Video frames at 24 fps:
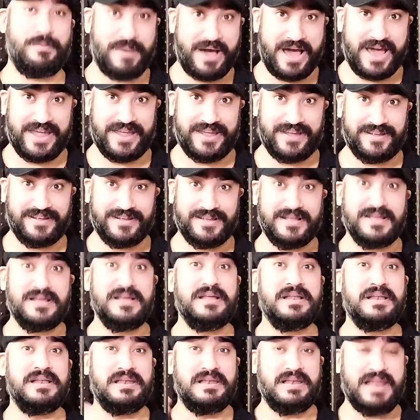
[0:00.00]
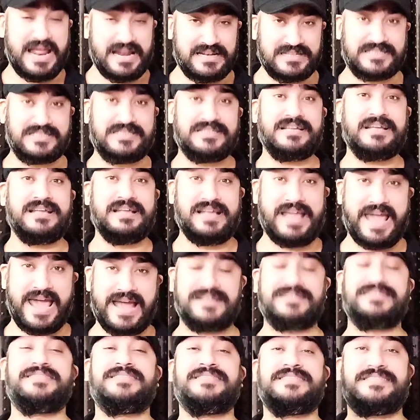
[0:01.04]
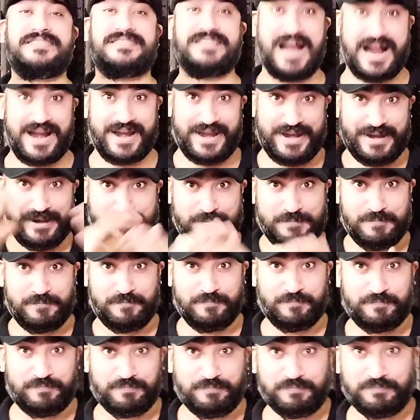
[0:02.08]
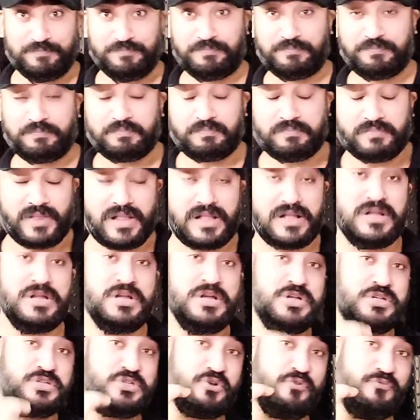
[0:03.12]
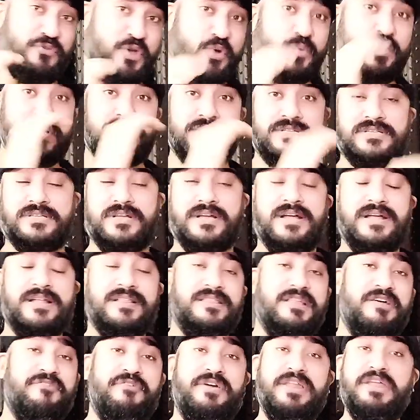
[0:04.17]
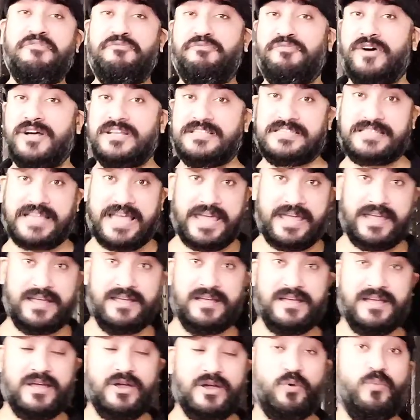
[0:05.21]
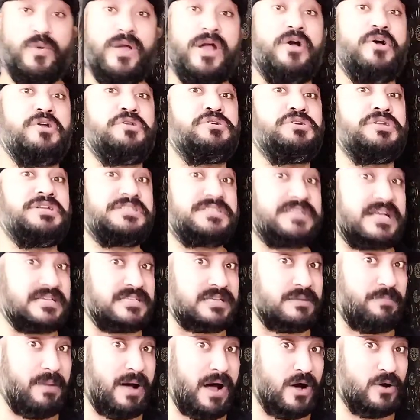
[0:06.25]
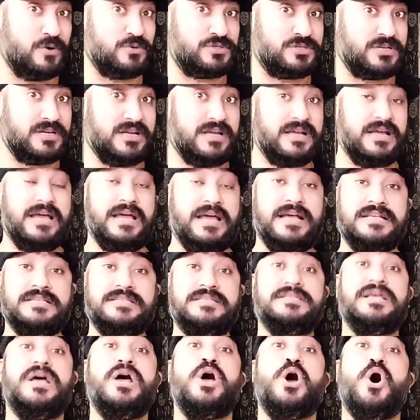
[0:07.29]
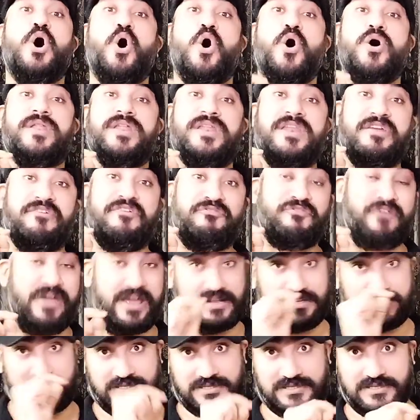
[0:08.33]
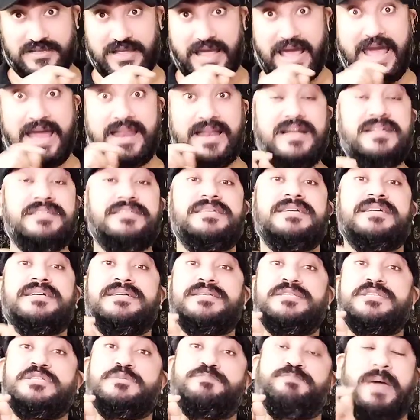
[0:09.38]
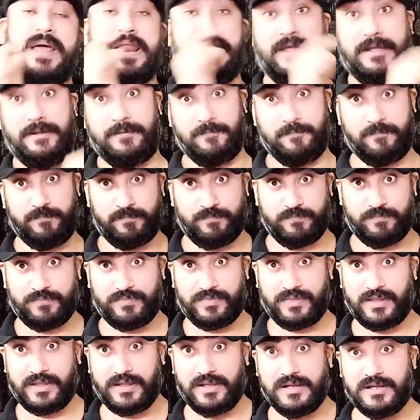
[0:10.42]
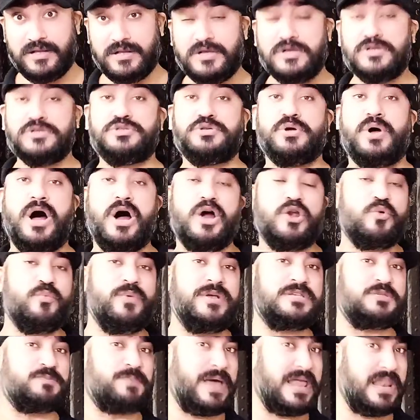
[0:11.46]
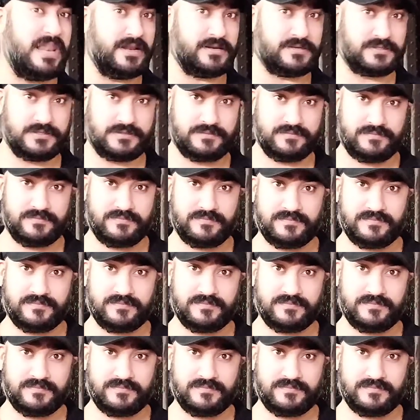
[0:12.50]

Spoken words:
am I. Let's get started. So viewers, the very first thing we're going to discuss about is Honorifics and its spelling. So how do we spell it?